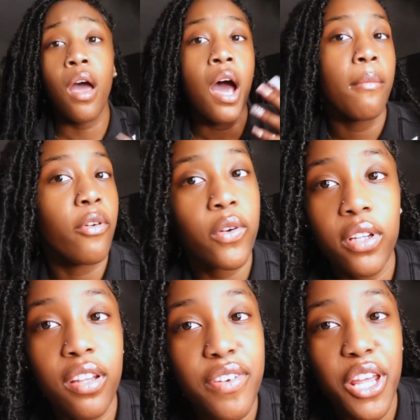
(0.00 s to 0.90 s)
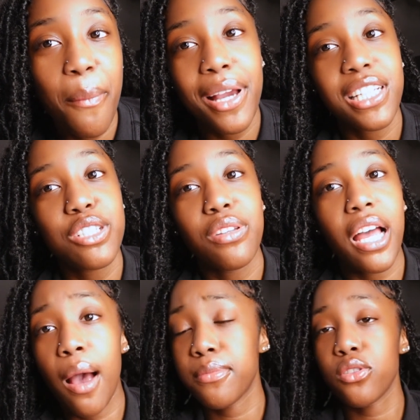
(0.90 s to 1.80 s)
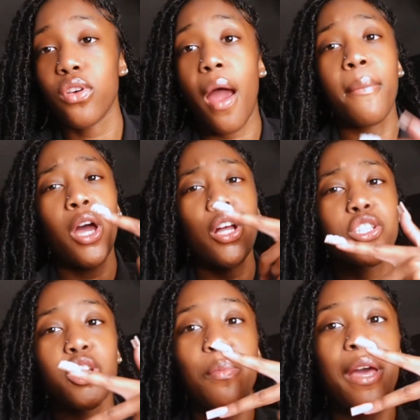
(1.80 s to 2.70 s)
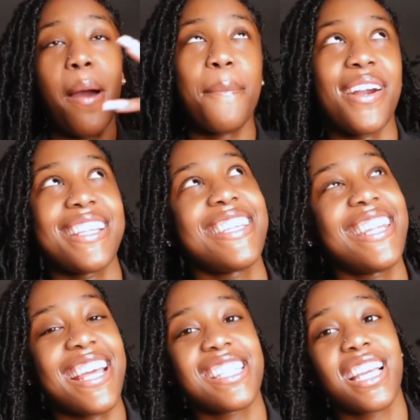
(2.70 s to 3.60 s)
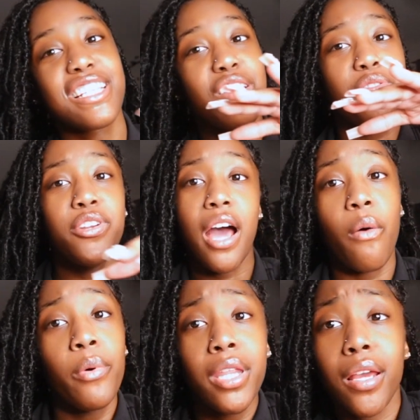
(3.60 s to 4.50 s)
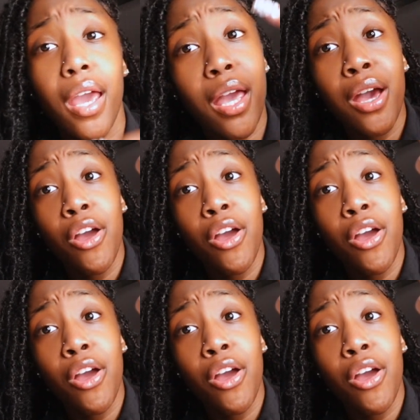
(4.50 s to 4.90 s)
before going to the video, make sure you like, comment, subscribe to become part of Z Nation. Because if you're not with the gang,